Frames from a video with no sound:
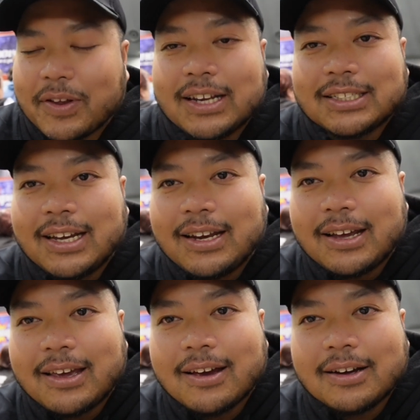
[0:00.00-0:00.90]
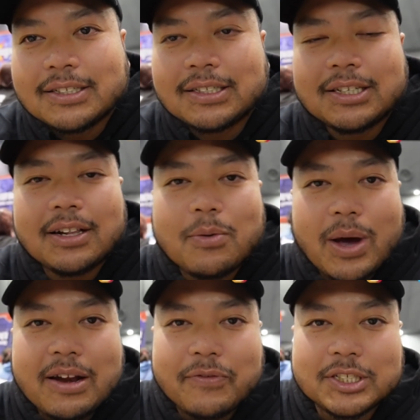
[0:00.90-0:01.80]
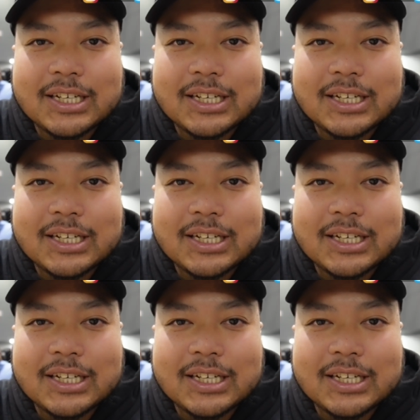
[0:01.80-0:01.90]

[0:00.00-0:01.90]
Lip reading: finished eating here, just chilling, waiting for